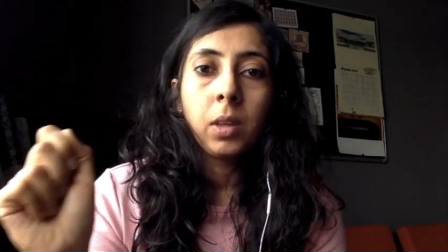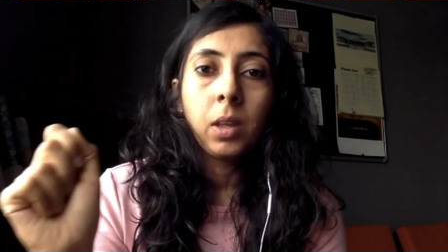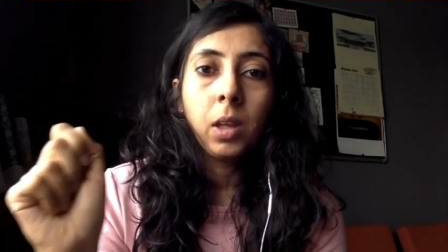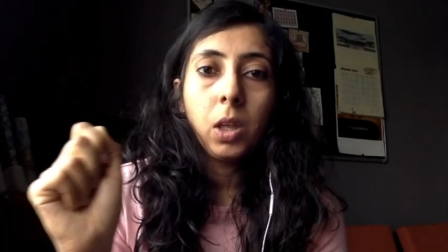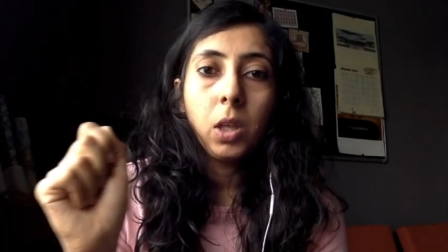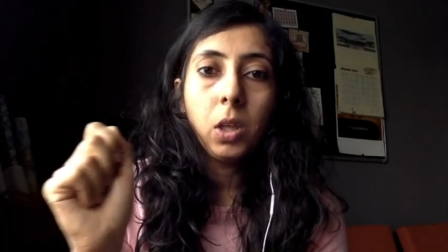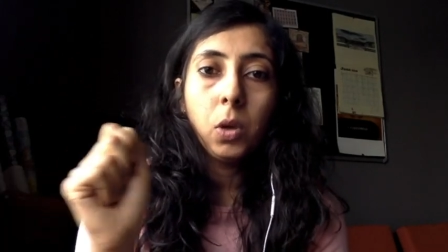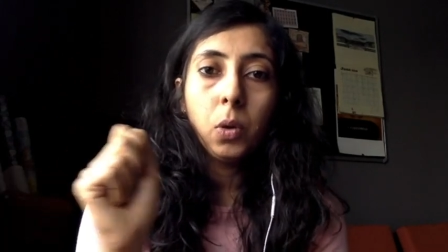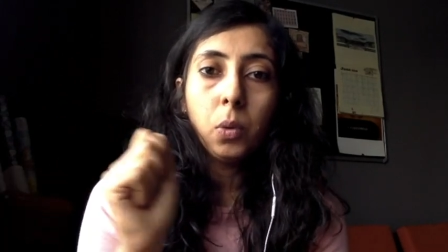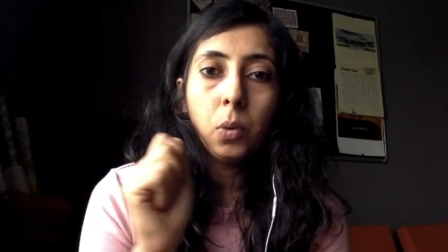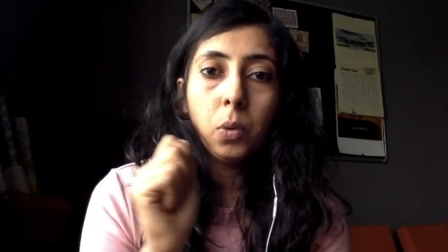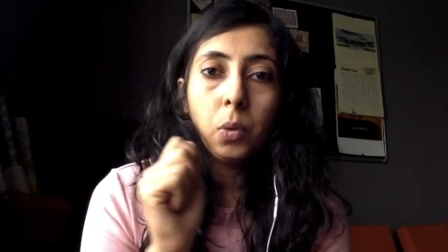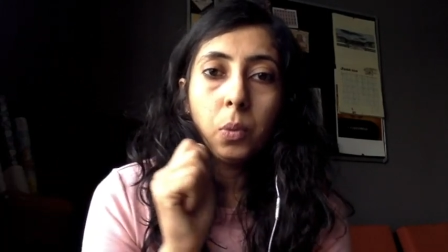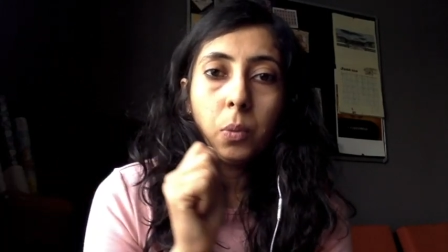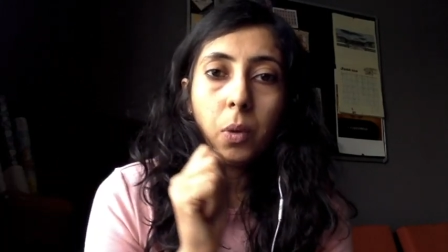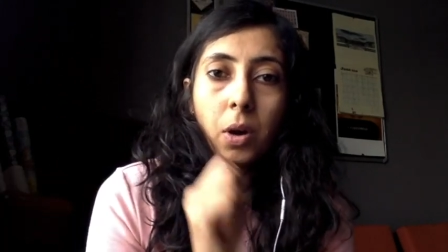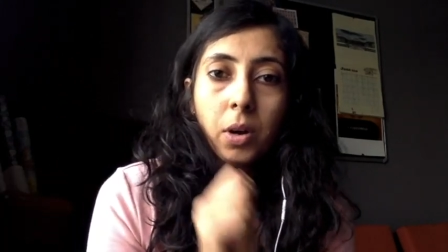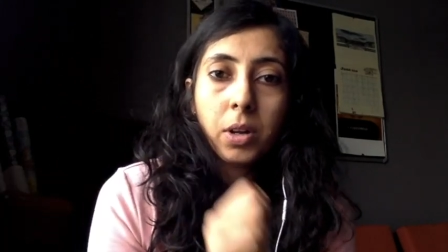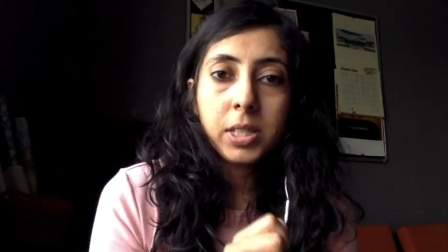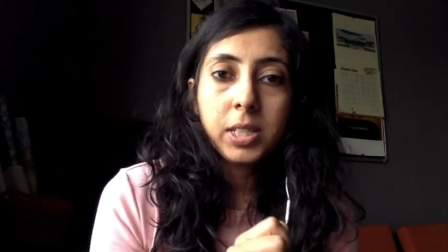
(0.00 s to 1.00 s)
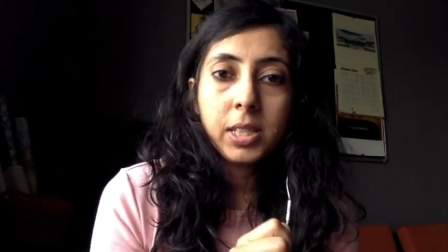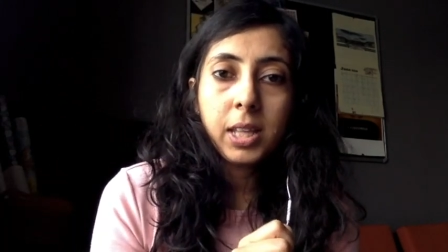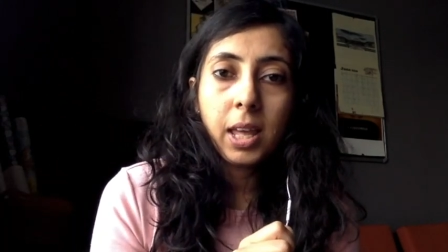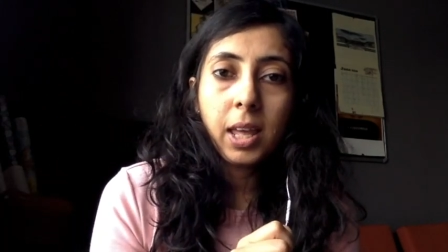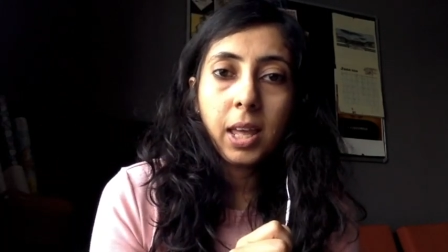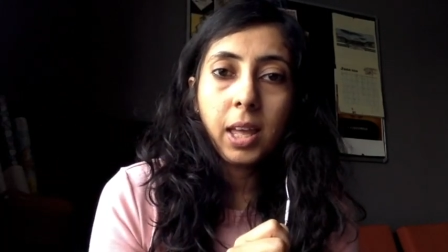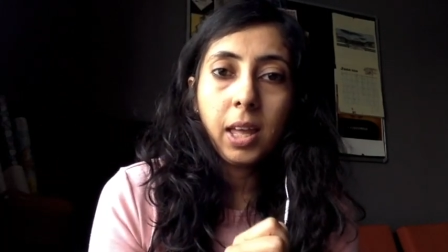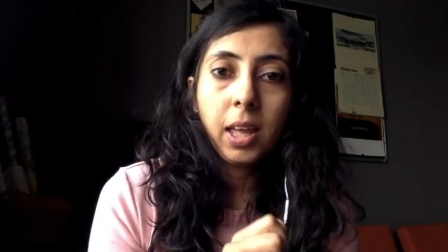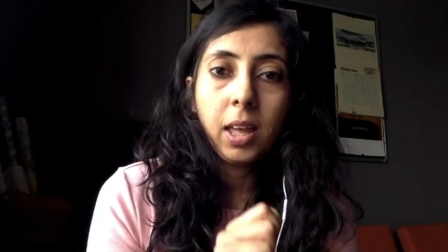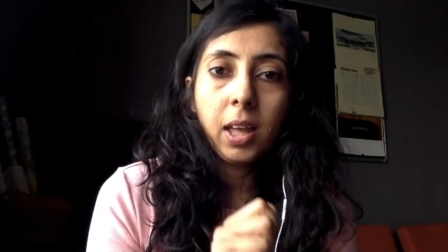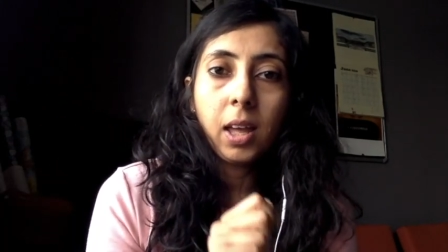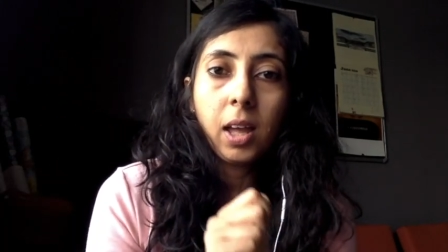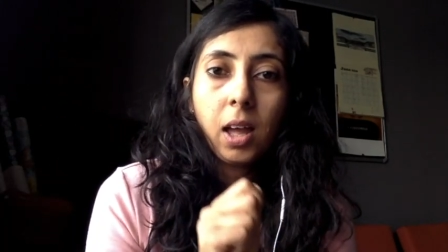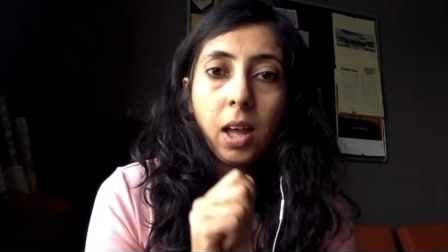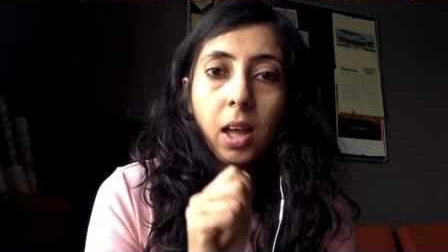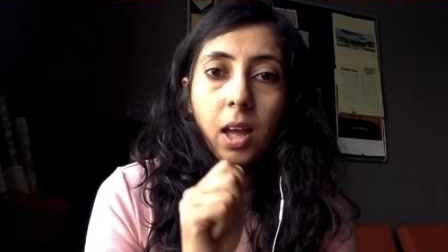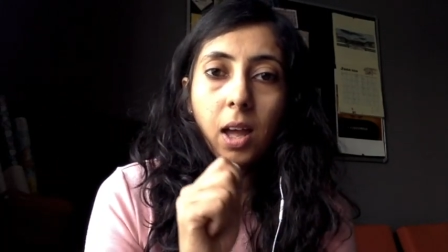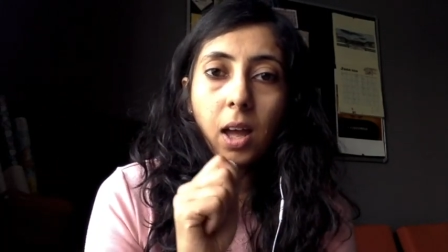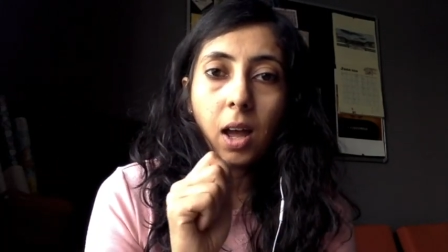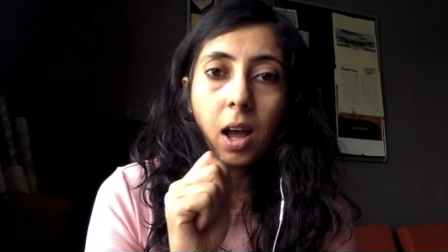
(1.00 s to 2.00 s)
You want to say,
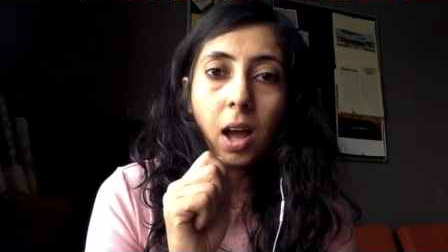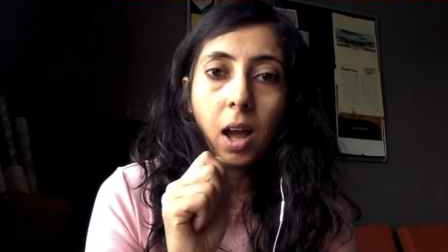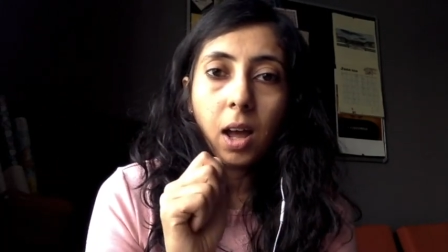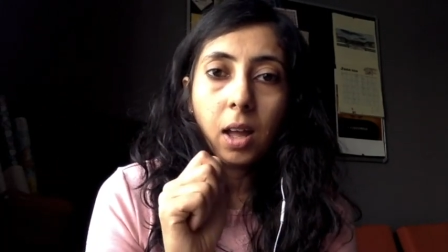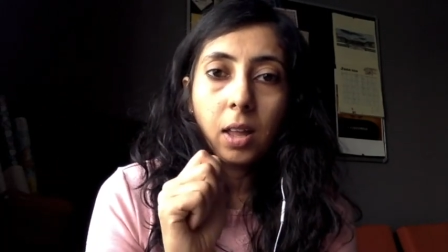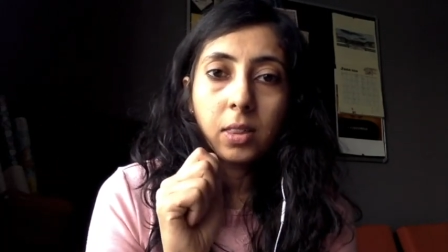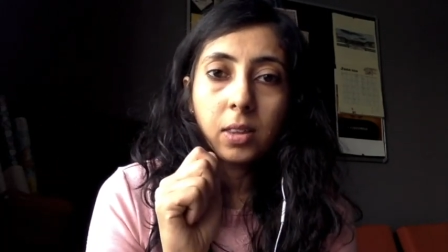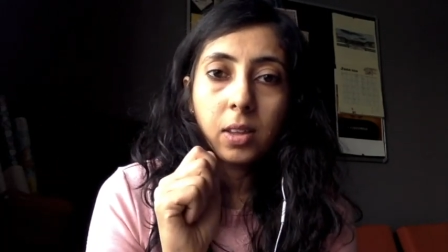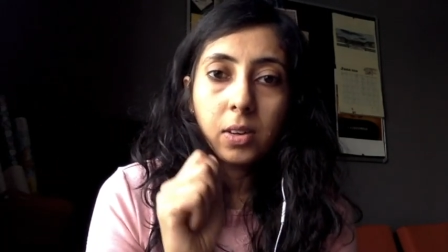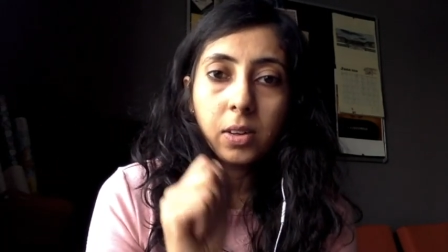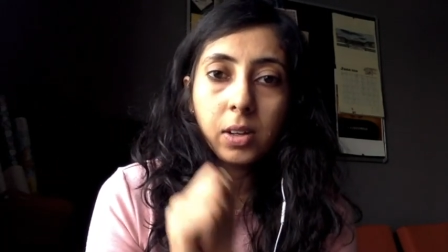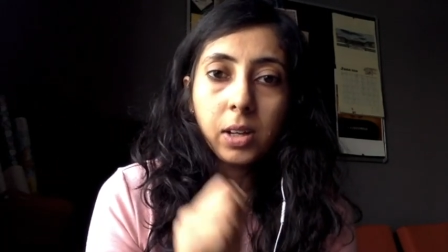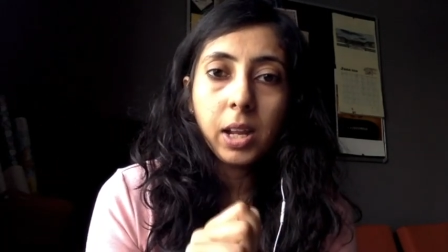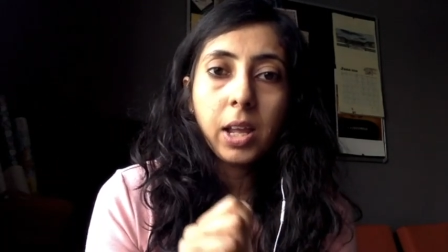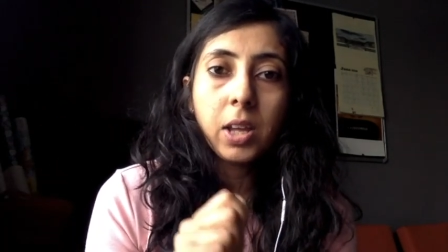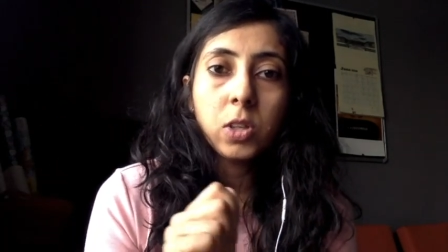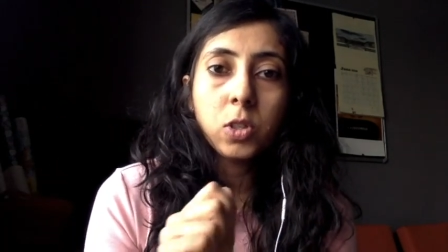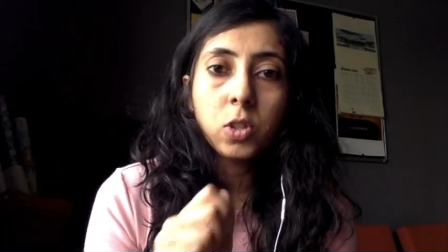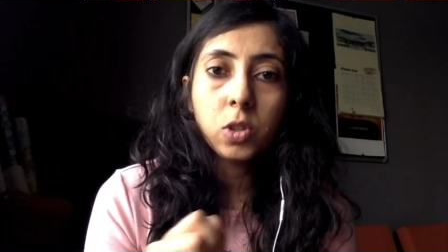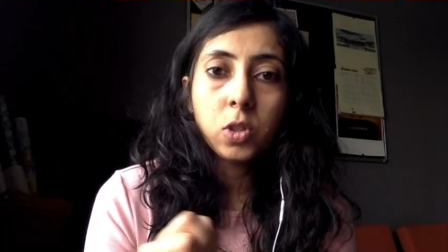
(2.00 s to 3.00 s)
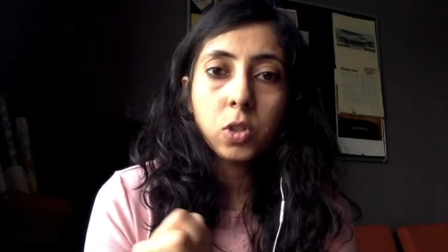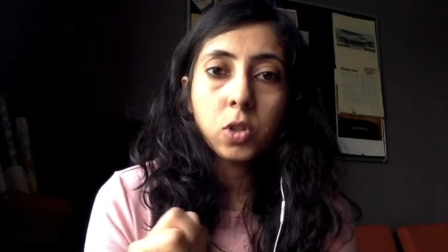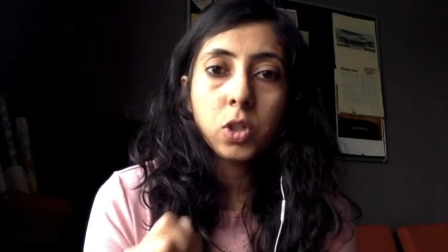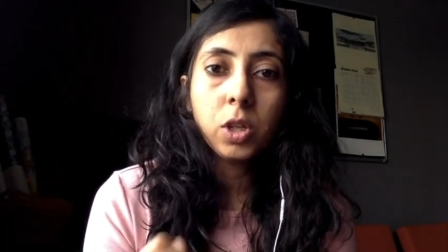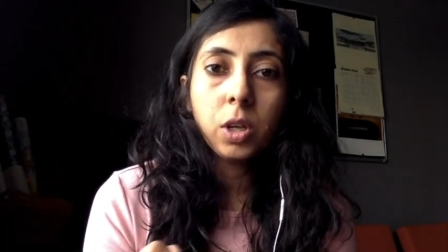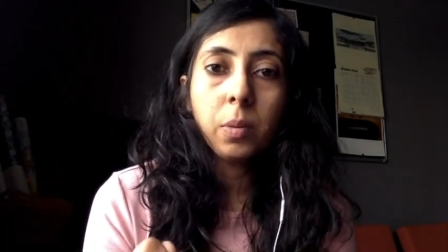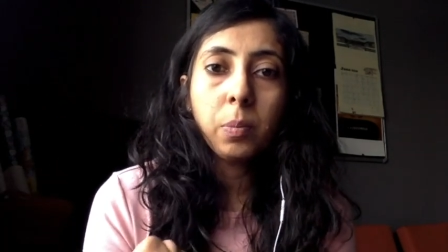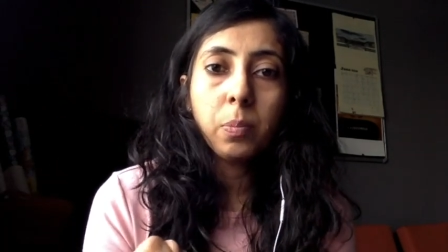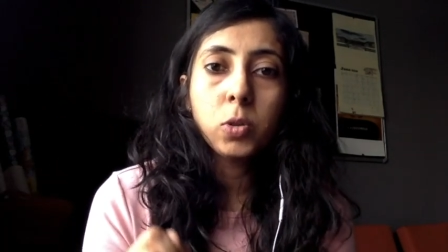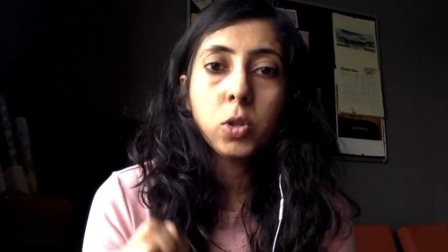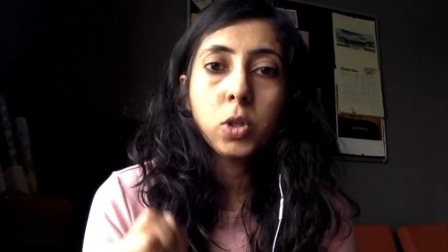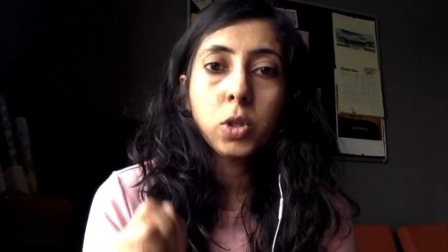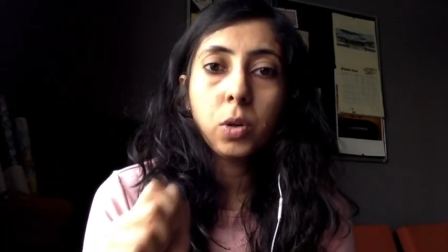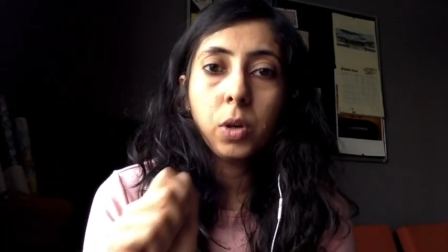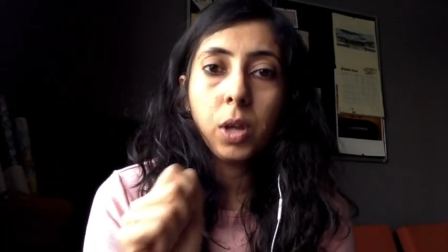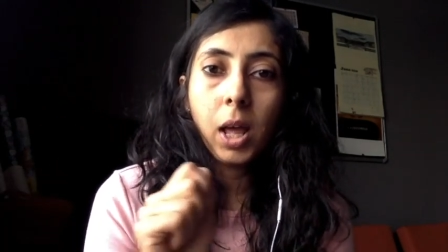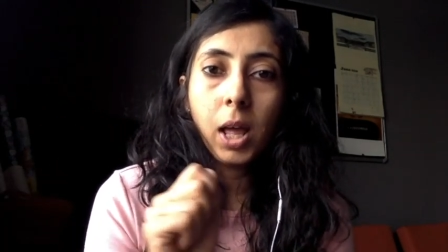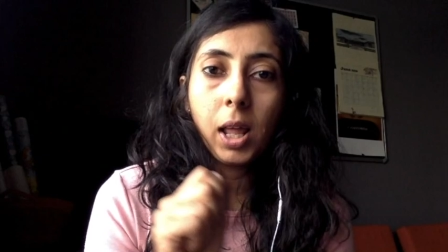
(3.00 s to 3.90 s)
the relationship should